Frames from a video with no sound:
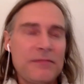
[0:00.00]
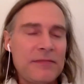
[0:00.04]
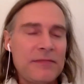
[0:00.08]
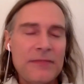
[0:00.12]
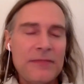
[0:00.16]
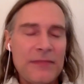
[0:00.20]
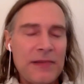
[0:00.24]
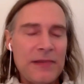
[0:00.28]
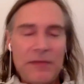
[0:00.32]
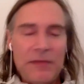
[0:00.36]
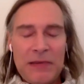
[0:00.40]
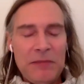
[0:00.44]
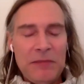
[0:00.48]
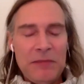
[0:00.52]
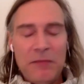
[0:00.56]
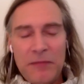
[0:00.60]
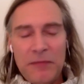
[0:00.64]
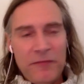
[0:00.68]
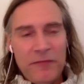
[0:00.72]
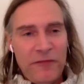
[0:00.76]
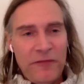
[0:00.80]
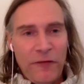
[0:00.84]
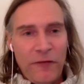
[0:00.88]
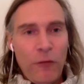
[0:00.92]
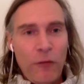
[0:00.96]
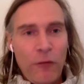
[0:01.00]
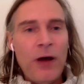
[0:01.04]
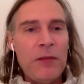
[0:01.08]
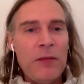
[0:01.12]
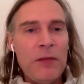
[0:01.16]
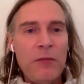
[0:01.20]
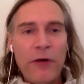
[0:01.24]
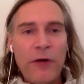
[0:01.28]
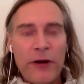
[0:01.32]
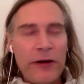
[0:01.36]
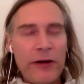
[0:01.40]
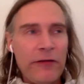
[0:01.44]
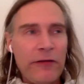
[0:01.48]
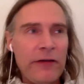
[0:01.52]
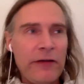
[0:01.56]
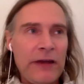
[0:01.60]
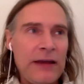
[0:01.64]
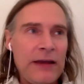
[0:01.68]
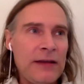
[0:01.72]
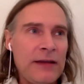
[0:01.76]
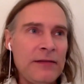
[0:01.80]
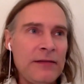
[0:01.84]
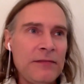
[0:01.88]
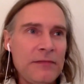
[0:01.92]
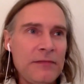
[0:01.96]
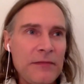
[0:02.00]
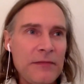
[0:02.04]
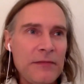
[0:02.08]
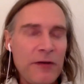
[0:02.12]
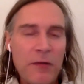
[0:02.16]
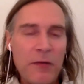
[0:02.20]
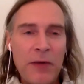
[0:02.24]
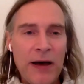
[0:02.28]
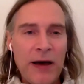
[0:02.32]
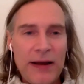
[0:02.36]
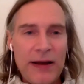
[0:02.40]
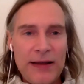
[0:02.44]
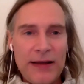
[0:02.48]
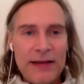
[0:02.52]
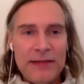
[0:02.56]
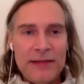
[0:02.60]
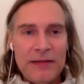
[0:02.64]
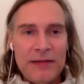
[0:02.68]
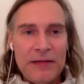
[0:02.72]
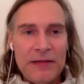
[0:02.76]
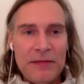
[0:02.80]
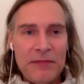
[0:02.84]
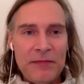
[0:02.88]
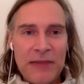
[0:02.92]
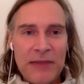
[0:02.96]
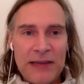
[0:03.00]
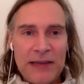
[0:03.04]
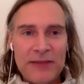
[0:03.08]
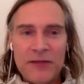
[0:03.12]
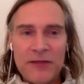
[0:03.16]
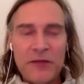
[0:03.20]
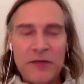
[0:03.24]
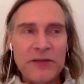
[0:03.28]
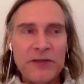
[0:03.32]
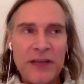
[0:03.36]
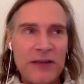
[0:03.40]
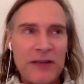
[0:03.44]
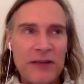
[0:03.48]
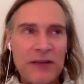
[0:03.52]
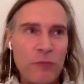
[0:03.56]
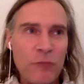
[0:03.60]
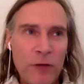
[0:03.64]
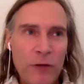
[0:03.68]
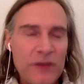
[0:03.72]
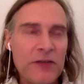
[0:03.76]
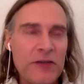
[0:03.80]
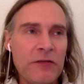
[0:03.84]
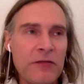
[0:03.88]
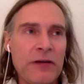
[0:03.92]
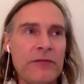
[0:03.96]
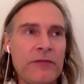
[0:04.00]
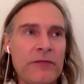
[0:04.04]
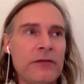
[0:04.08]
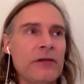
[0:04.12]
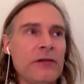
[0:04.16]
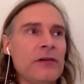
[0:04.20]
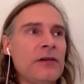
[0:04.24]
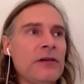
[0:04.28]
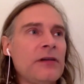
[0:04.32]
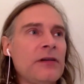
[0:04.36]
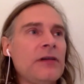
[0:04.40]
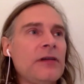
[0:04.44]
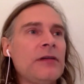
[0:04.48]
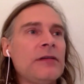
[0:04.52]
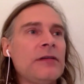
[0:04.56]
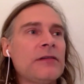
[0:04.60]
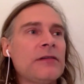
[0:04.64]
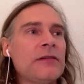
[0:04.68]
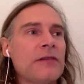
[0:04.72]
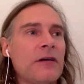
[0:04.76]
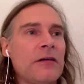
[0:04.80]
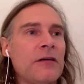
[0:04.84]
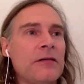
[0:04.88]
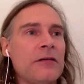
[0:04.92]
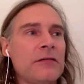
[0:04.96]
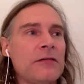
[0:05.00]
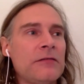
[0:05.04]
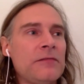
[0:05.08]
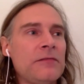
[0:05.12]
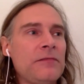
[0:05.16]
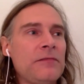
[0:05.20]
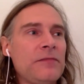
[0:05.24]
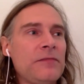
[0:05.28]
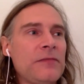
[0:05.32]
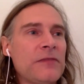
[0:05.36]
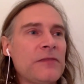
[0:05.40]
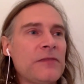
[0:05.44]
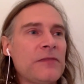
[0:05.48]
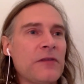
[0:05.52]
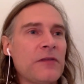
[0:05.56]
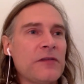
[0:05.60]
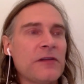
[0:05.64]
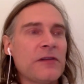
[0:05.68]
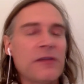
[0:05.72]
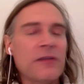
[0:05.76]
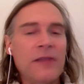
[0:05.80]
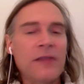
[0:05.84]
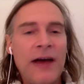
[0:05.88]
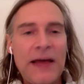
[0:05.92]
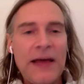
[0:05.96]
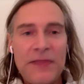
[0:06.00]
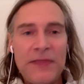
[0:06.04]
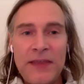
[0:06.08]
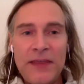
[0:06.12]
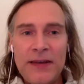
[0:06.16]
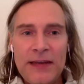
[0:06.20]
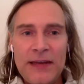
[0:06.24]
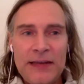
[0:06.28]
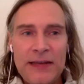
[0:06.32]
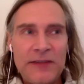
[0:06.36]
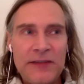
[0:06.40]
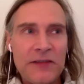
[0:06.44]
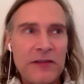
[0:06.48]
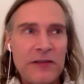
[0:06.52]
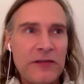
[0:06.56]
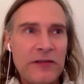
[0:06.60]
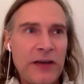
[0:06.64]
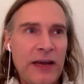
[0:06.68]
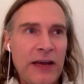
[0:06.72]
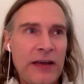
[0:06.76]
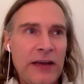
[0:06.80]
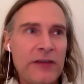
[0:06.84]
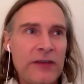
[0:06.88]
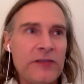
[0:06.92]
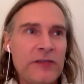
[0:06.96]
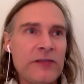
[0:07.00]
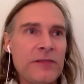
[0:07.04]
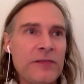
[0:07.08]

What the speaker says: I mean, for one, mercury in your body makes no sense whatsoever. So there's a lot that needs to change.